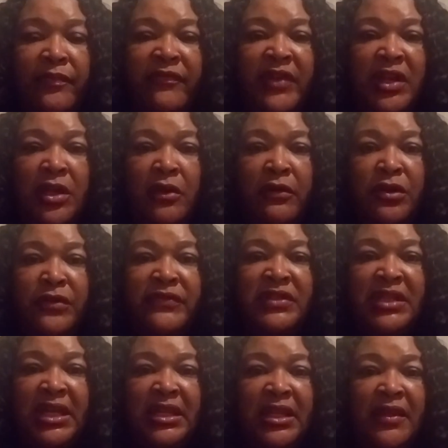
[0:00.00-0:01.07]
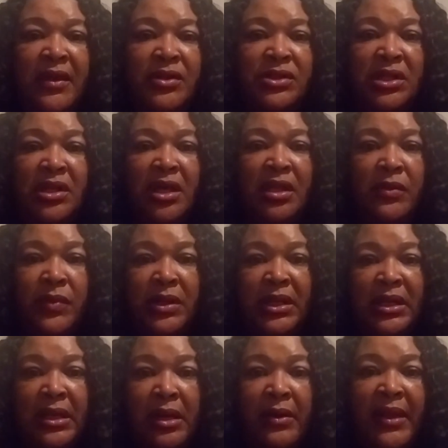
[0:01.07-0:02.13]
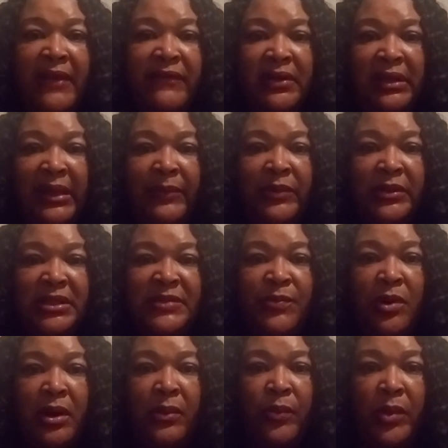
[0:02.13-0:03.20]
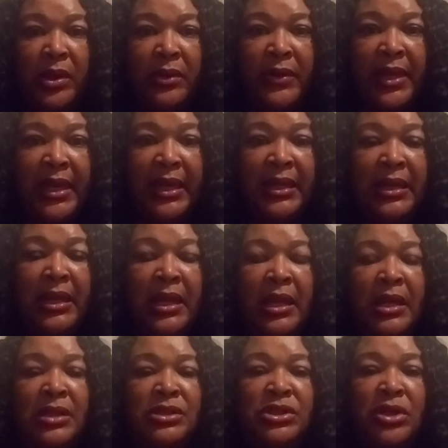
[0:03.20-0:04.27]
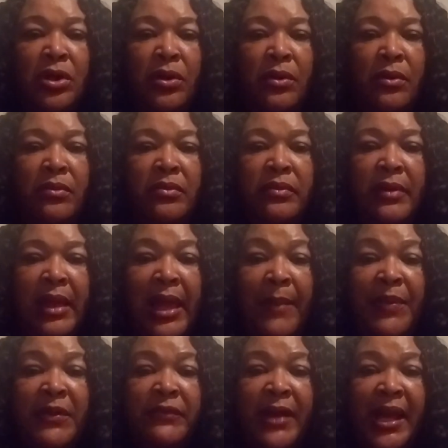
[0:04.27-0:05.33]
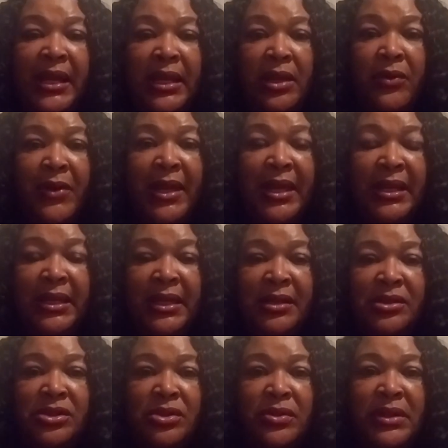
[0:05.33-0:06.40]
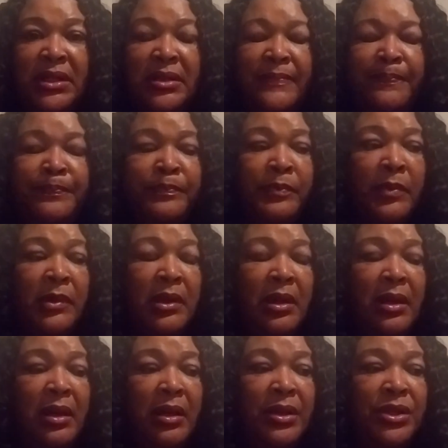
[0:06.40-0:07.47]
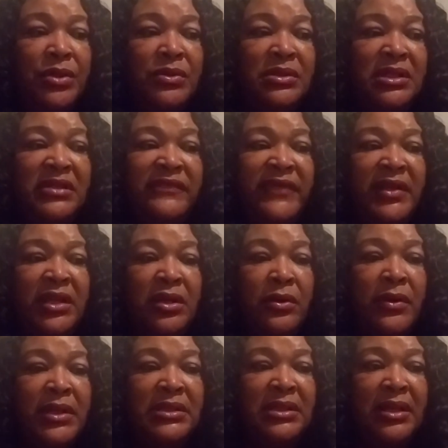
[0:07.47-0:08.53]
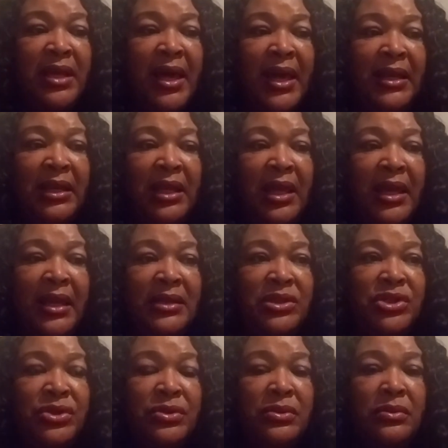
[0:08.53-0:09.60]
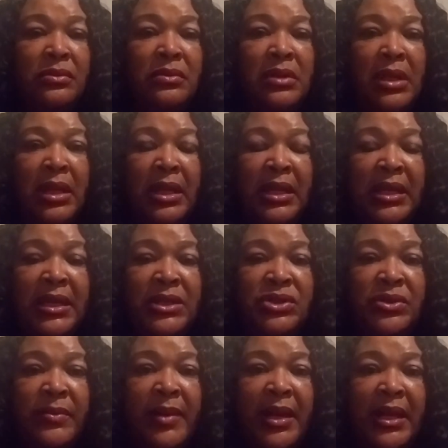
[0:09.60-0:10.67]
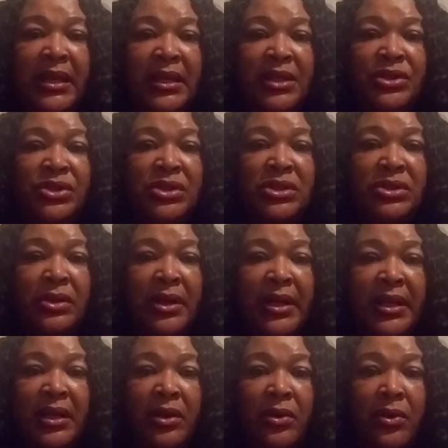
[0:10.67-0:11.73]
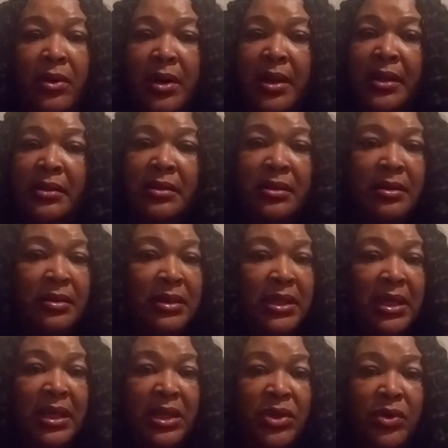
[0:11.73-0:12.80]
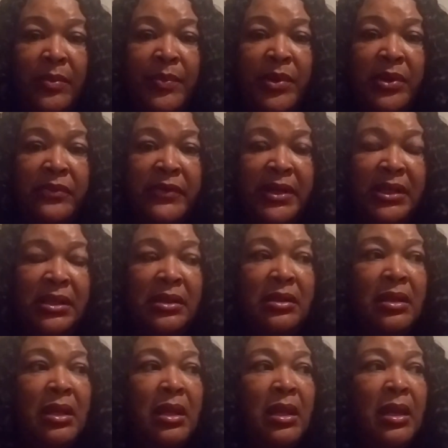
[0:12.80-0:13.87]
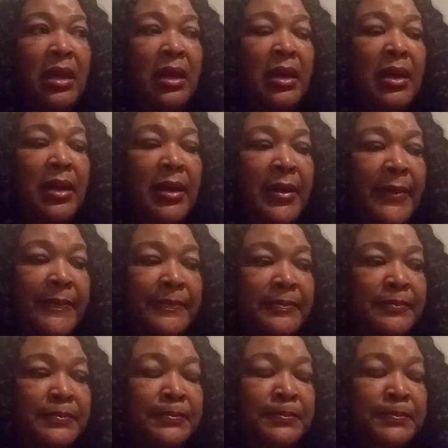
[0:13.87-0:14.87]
video you've seen, then there's another one, and I'll have it labeled as part 1. Okay, so happy writing. Go ahead and get to it. Use this video as a guideline to ease your mind and get you started on getting your book written. And